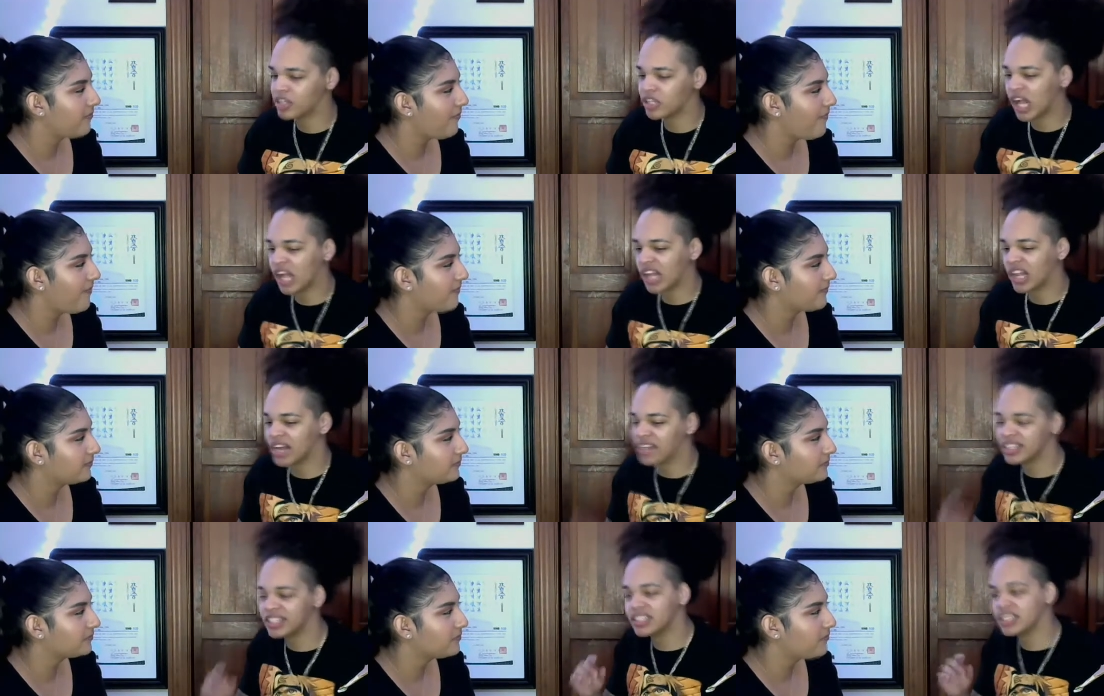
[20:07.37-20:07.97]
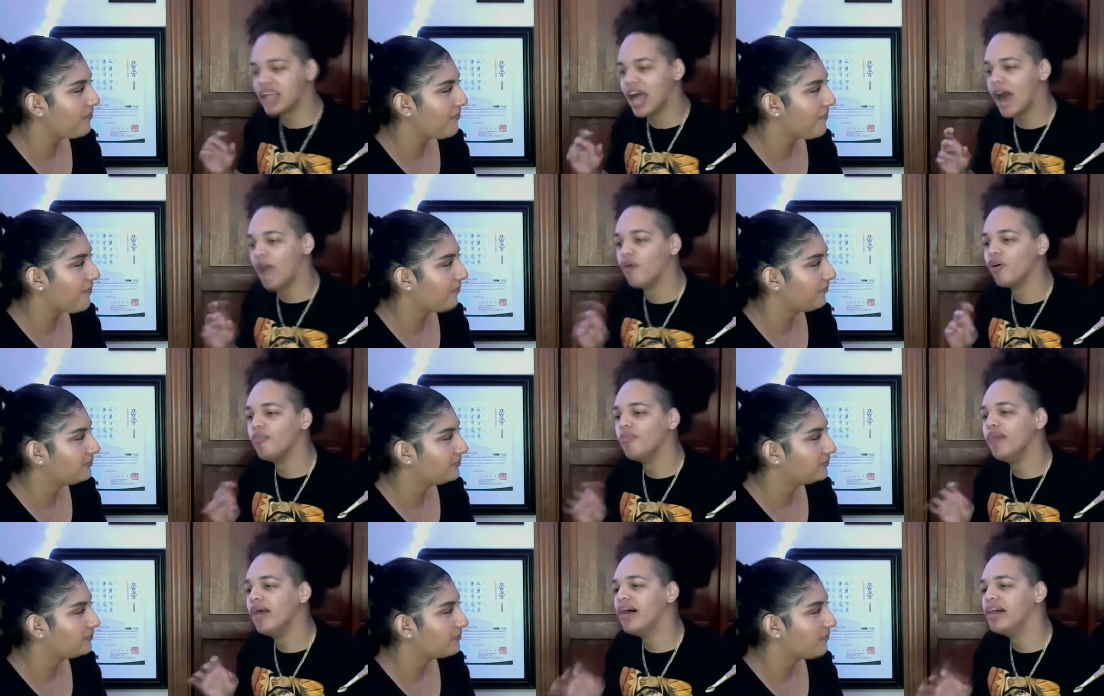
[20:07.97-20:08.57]
Speaker 1: It has like that
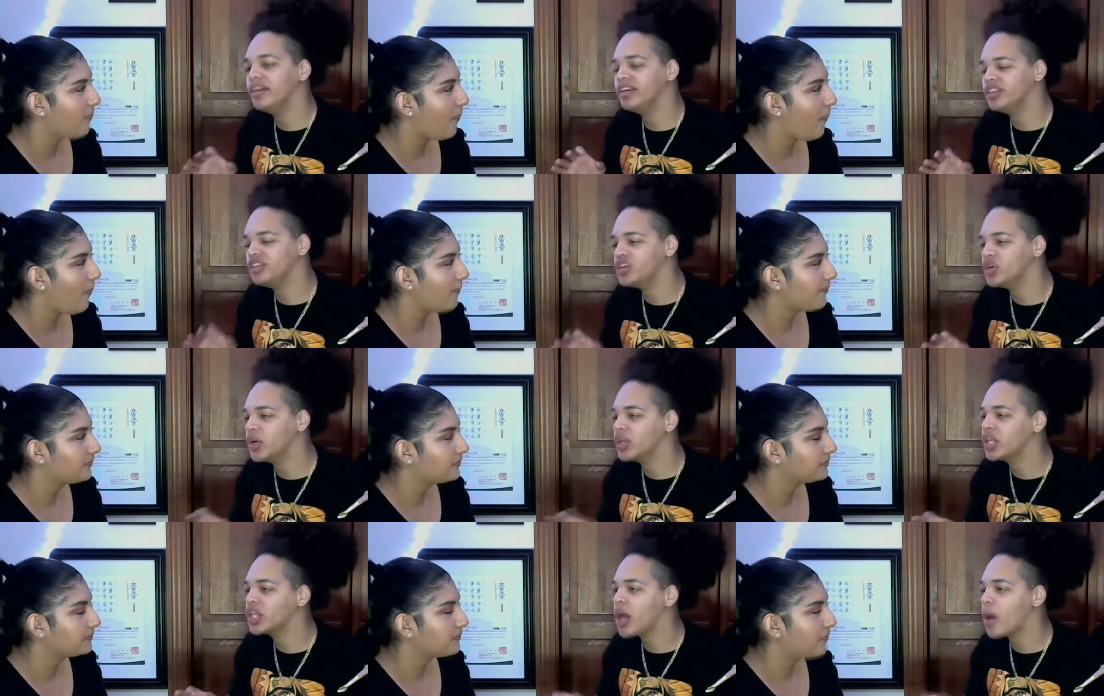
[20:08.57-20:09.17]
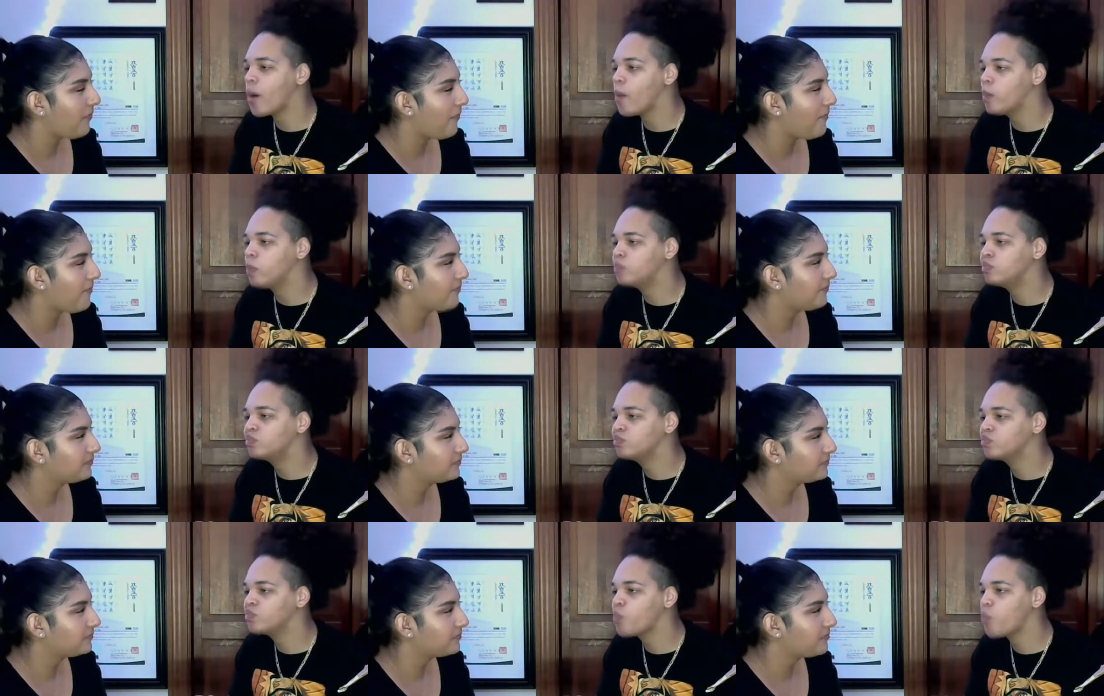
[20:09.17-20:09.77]
sour melon to it though.